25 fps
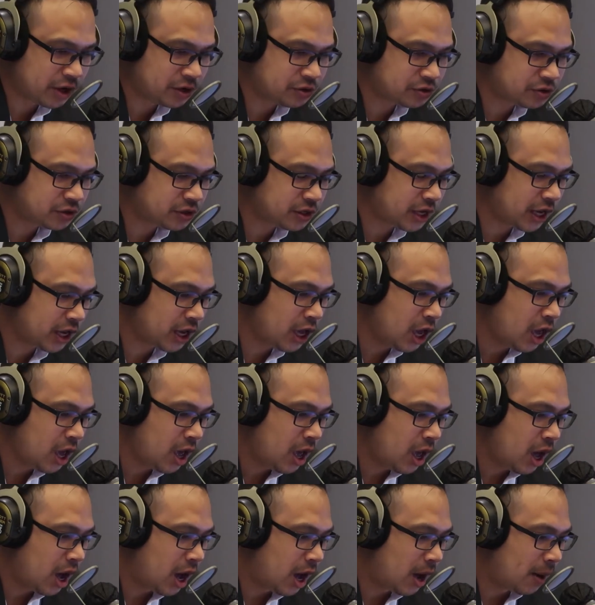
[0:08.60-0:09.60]
interesting
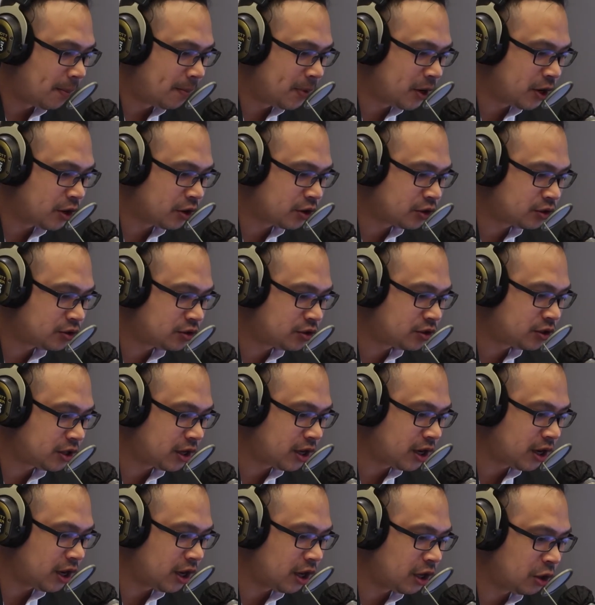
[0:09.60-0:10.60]
because
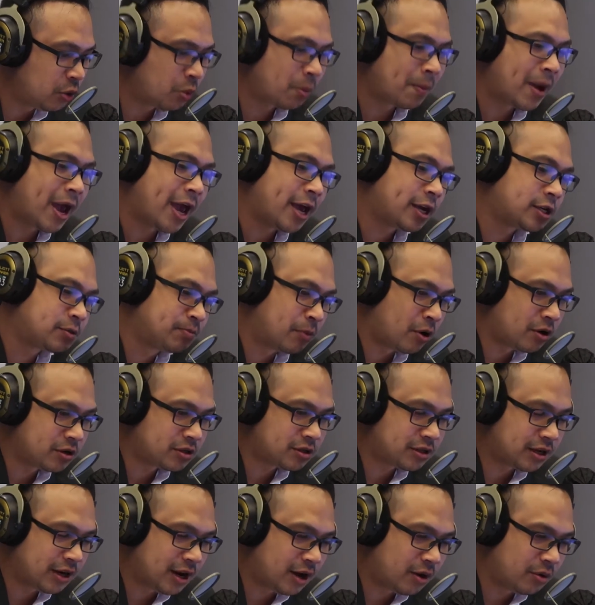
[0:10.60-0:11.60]
you were my
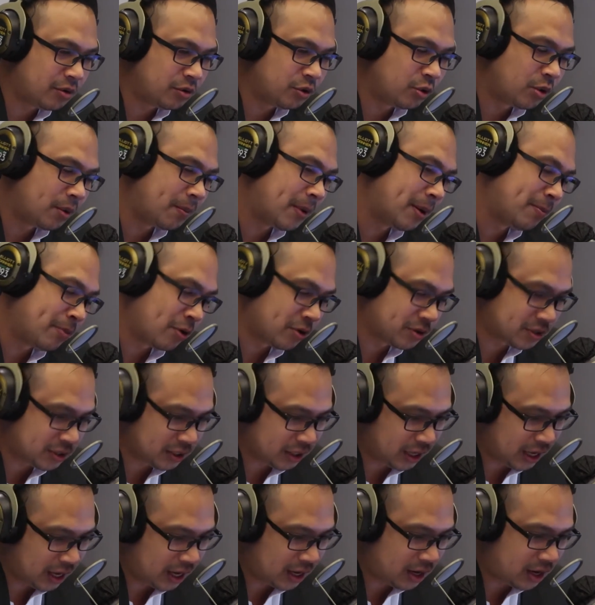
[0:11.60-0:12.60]
ex-boss and now you are my boss
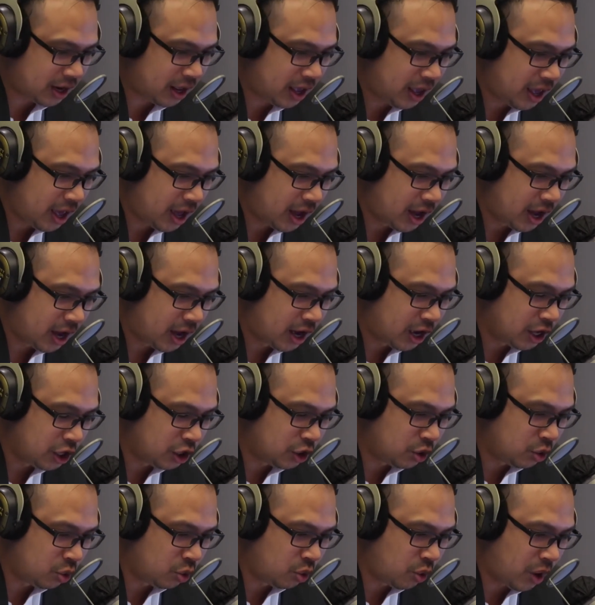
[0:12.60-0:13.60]
again.
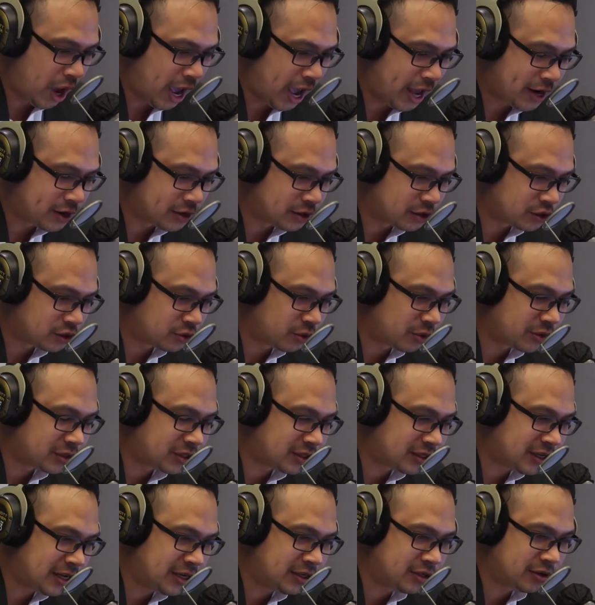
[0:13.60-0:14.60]
You had a short
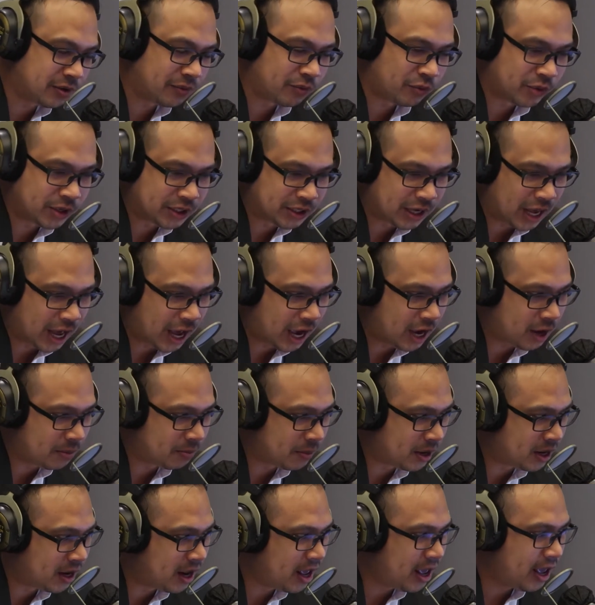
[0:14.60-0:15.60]
stint of
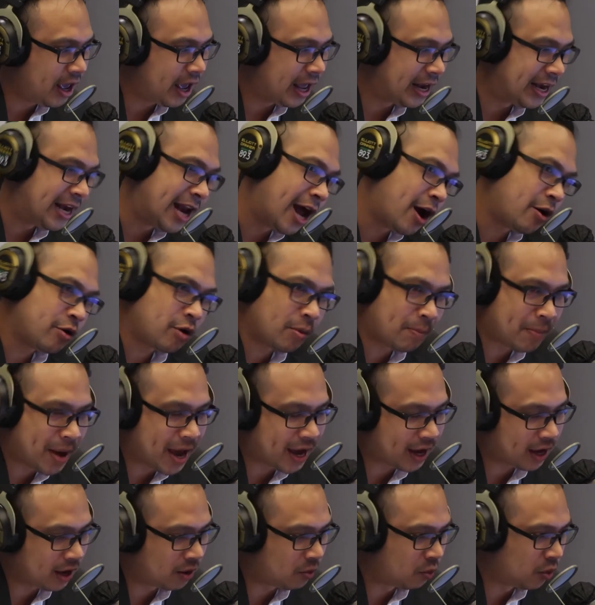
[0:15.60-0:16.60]
retirement and now you're
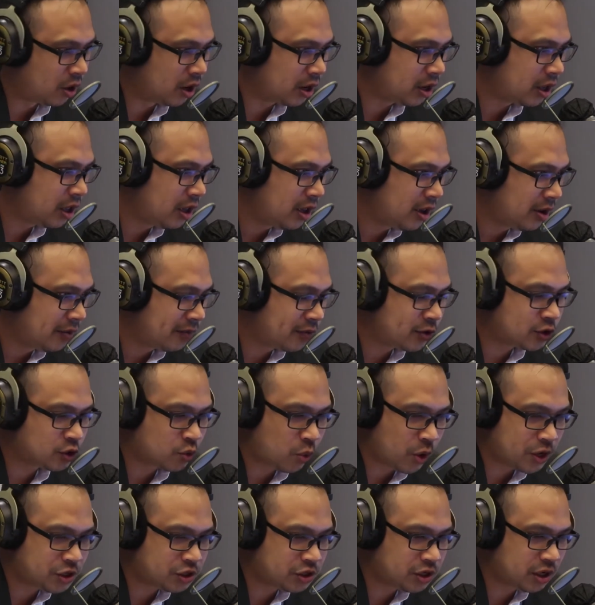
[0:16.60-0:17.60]
back at work.
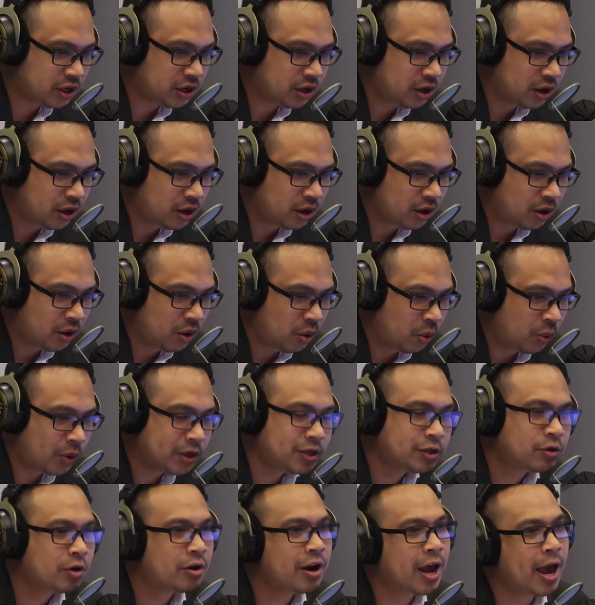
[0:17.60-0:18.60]
First question,
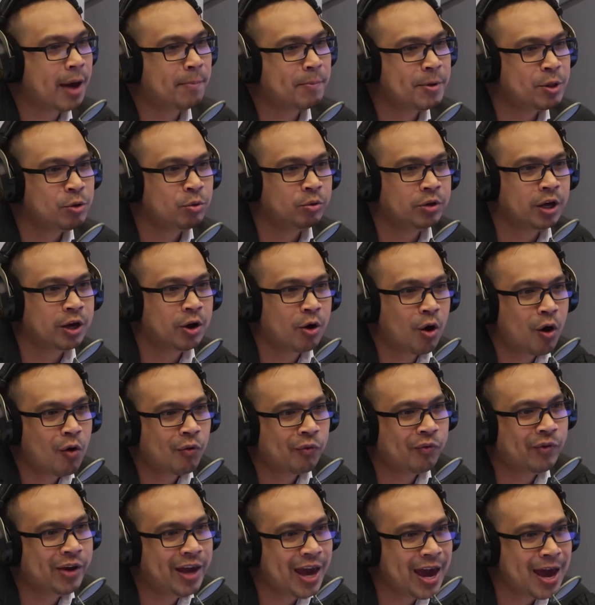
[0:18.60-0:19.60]
what's going to happen to the
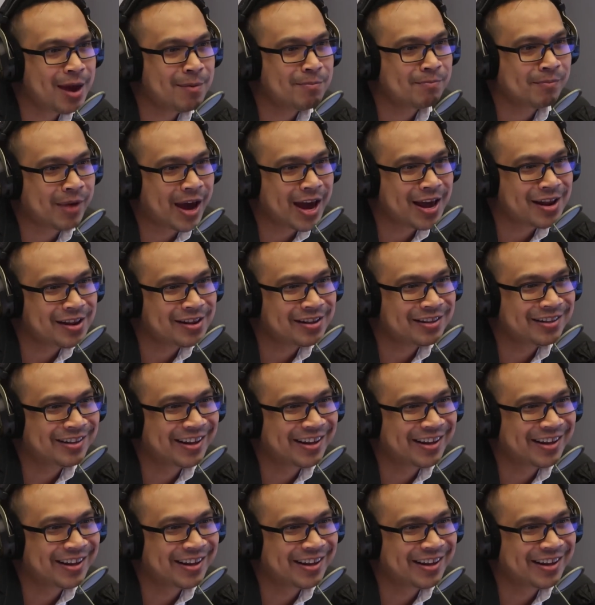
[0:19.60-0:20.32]
golf game, man?